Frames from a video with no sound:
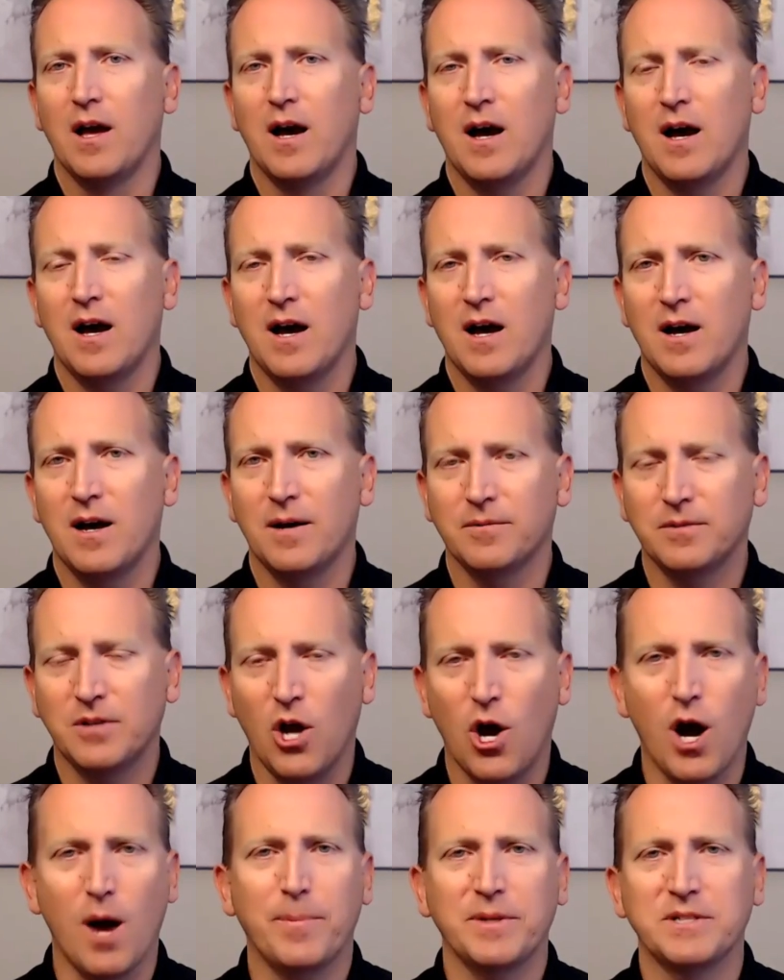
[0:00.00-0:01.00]

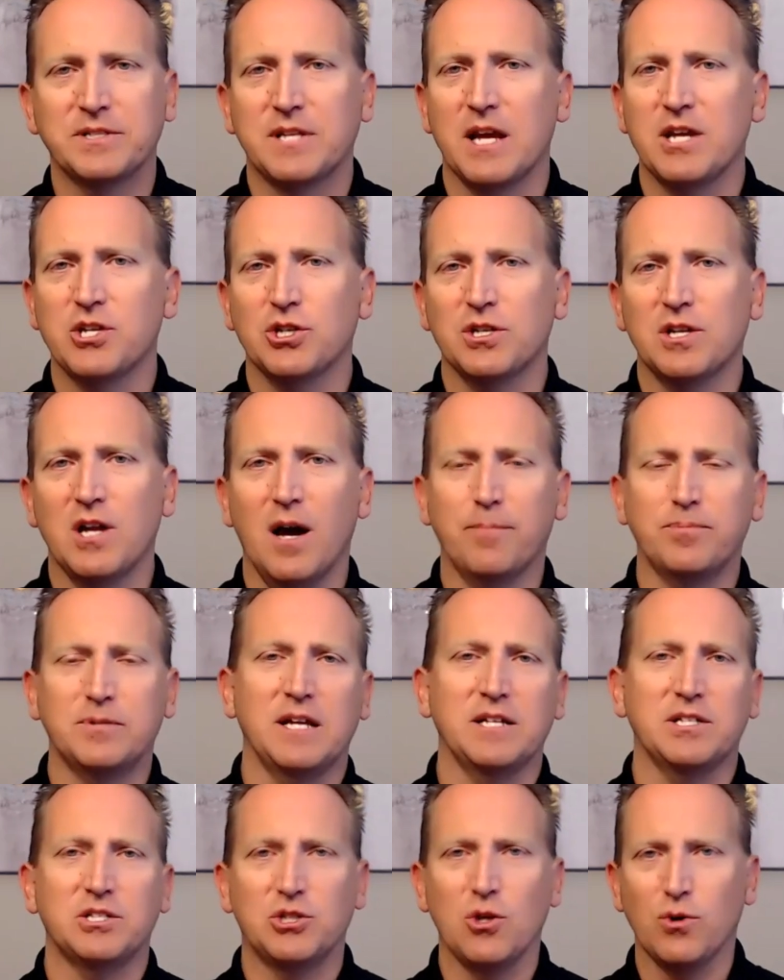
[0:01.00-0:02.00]
compensation
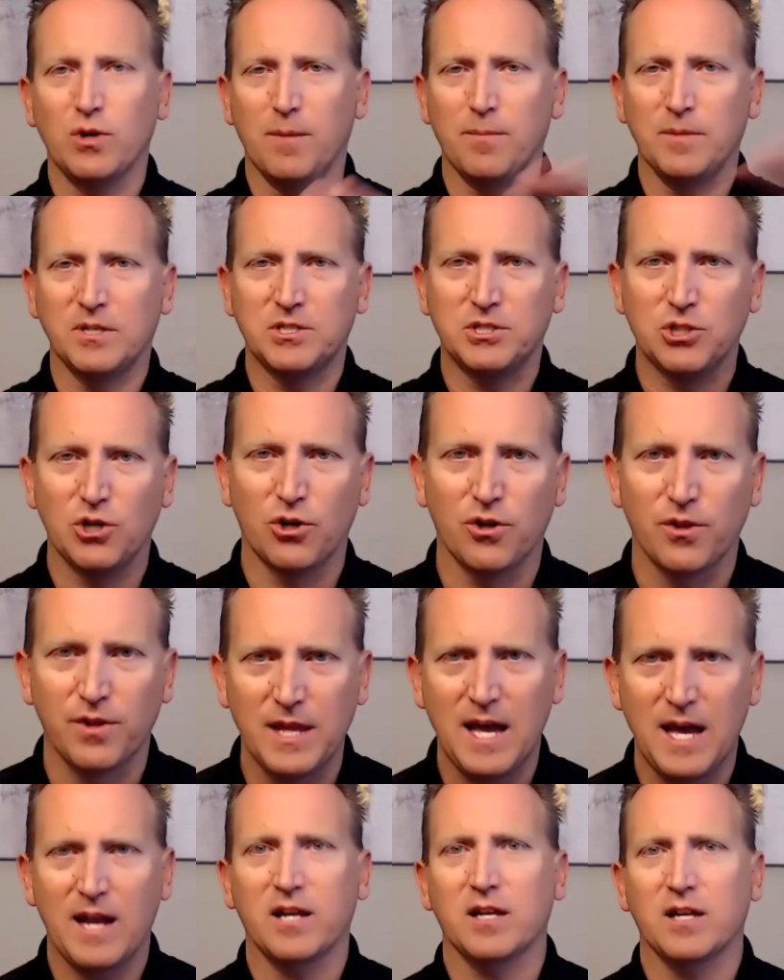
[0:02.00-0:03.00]
updates. Don't get me started on
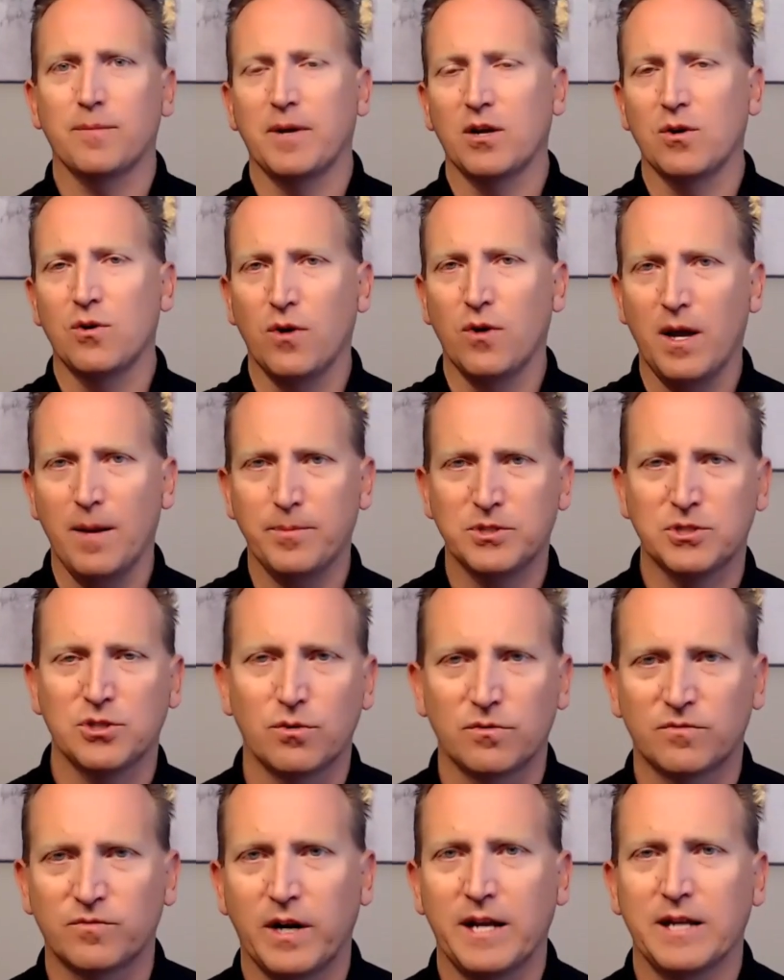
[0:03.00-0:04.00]
that. I can make a whole
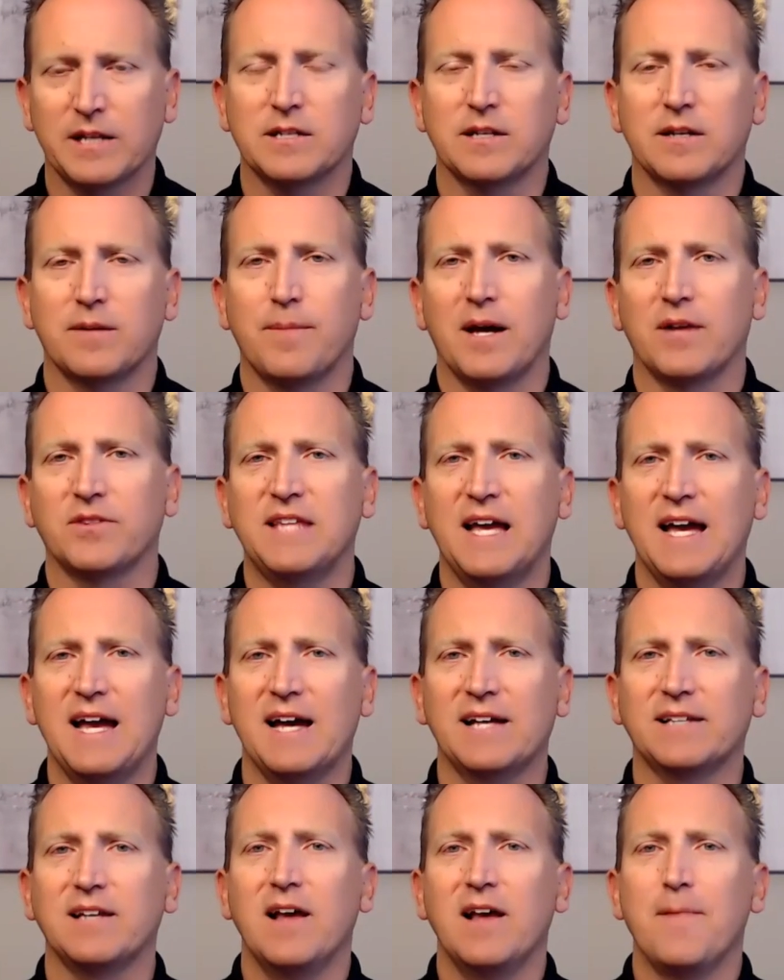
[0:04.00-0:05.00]
episode ranting about
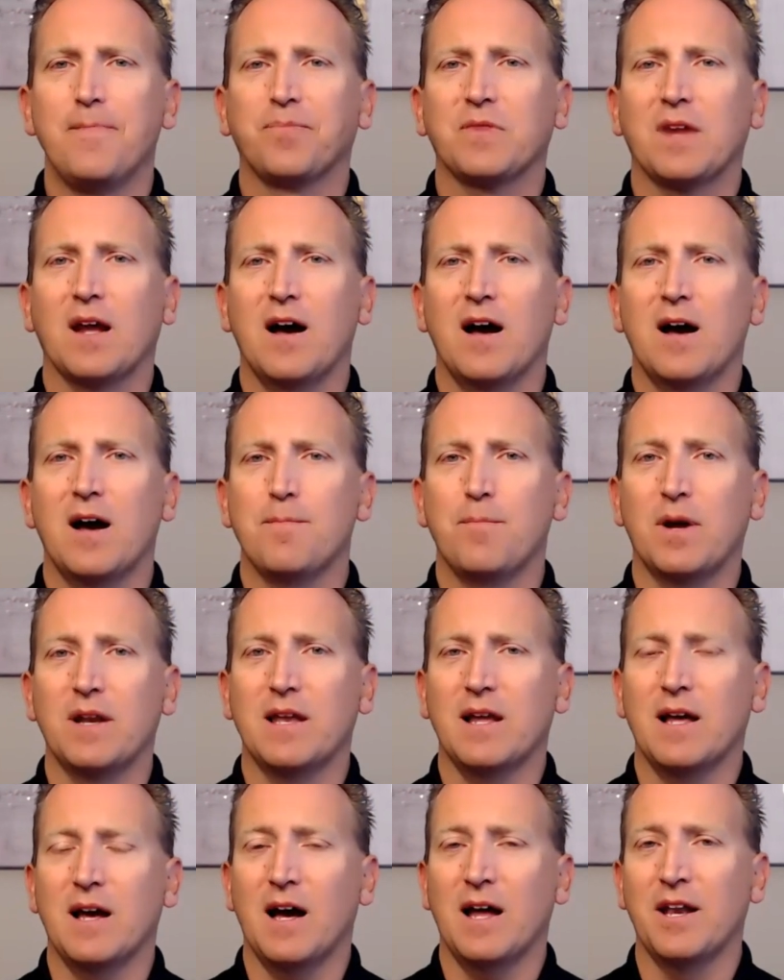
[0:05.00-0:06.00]
that.
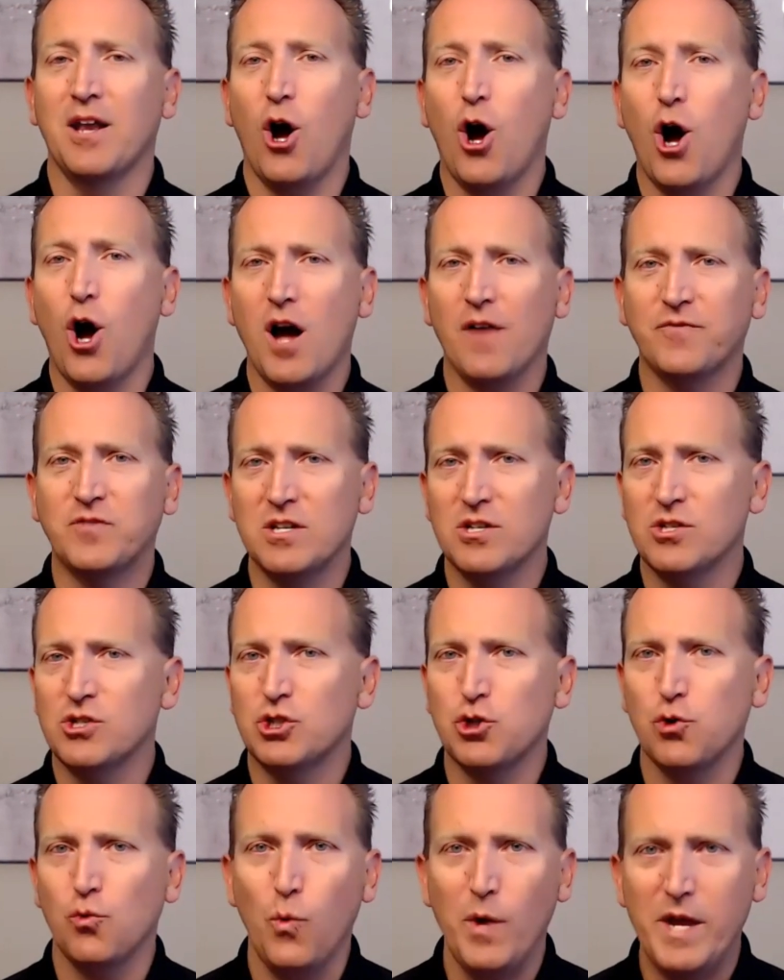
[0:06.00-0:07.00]
But an often
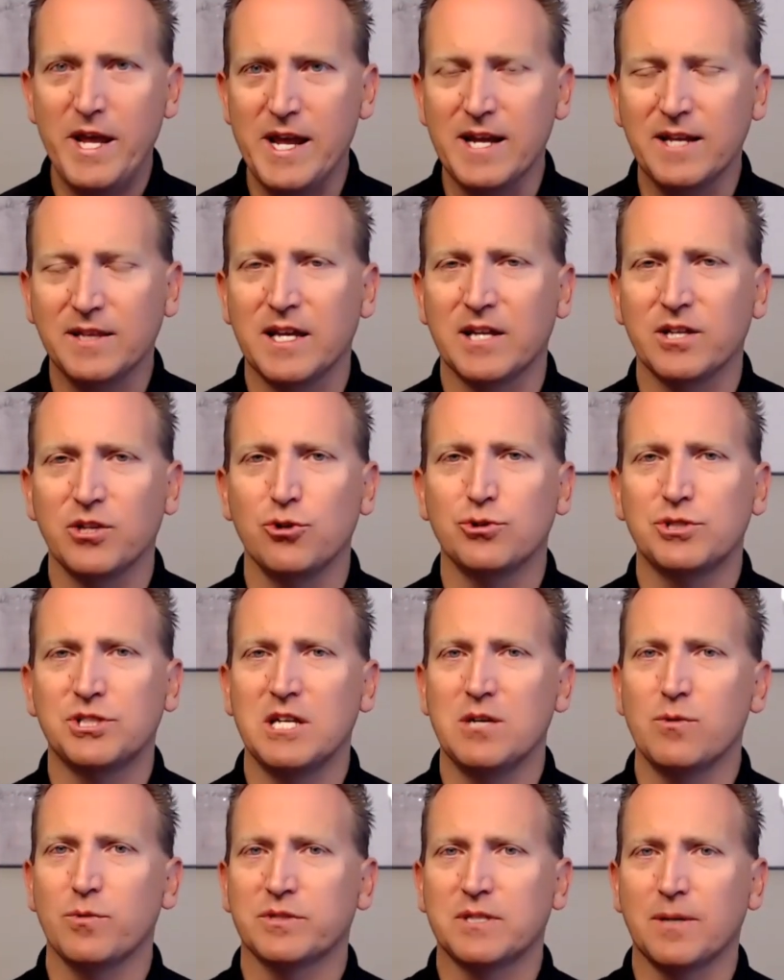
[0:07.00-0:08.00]
tweak that you
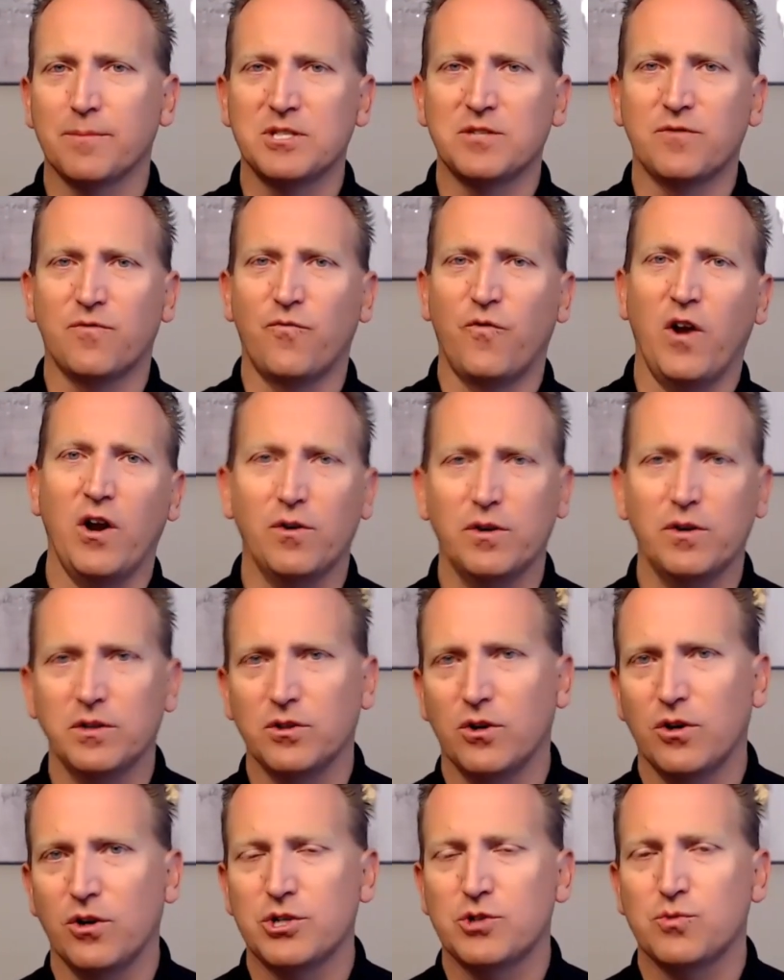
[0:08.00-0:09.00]
see with some of these very
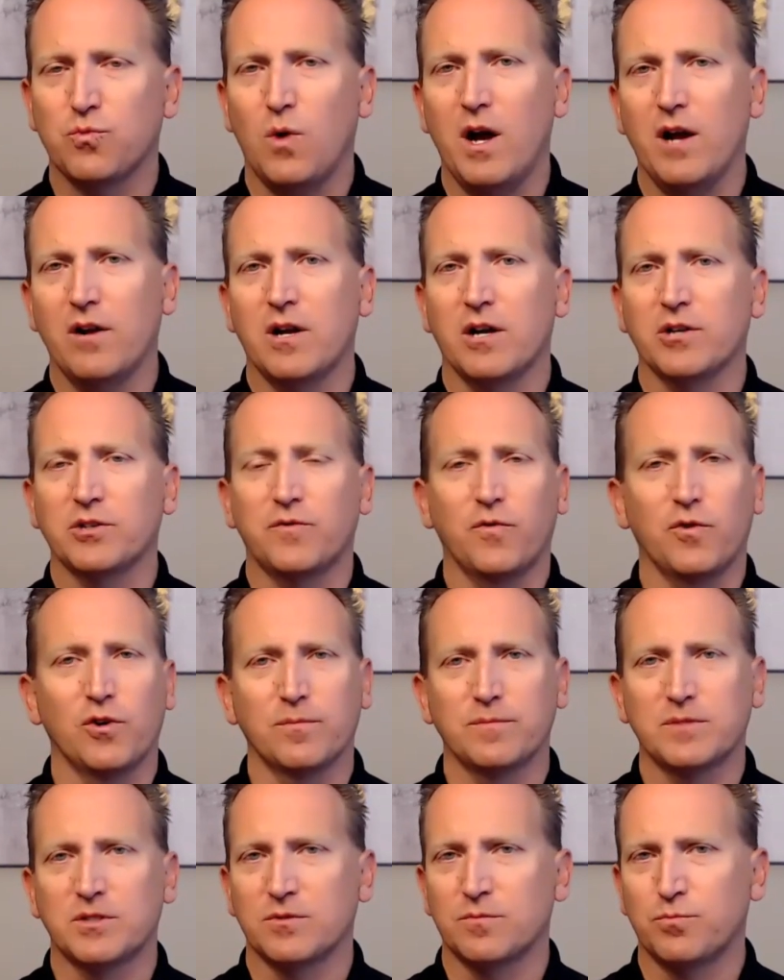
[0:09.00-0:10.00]
large wirehouse
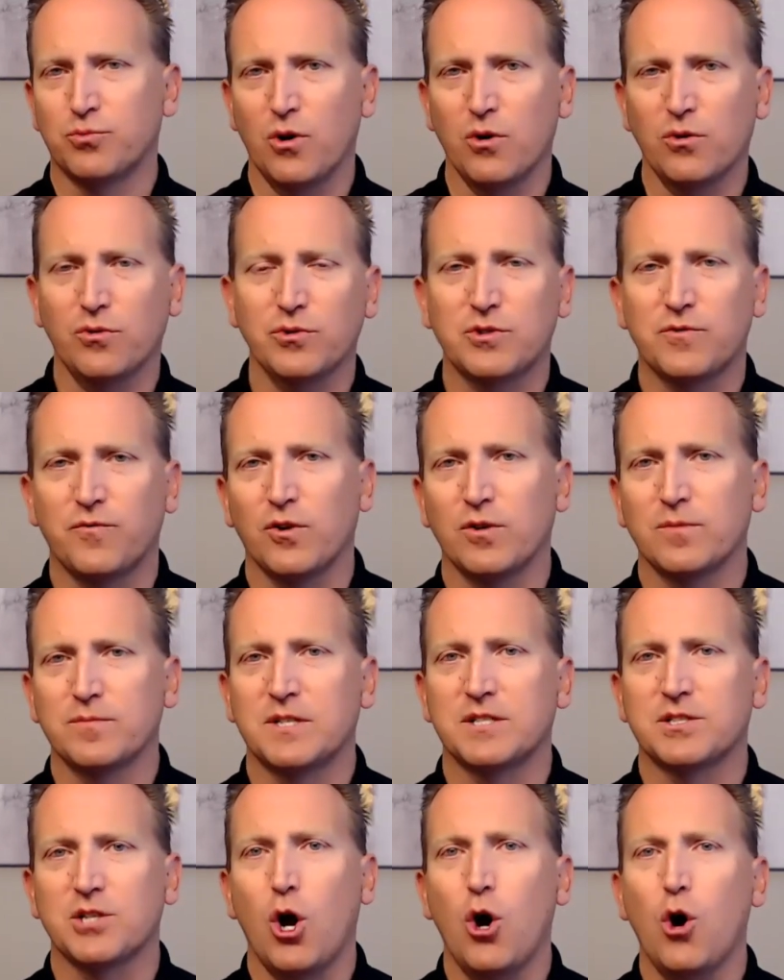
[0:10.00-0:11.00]
firms or brokerage firms
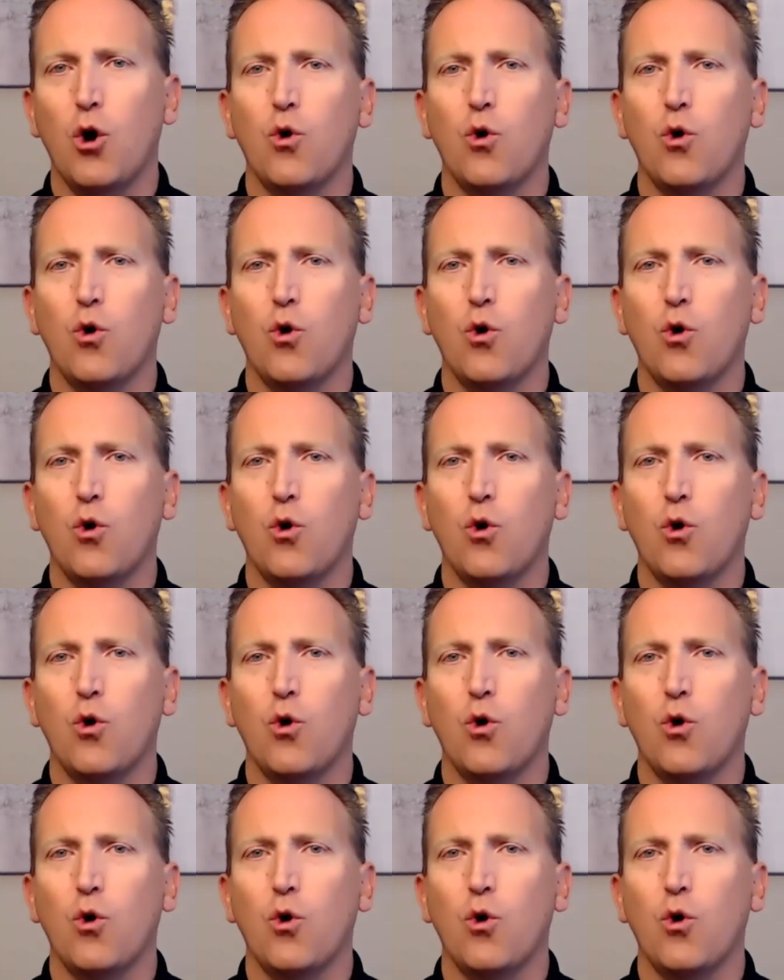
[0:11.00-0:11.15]
is,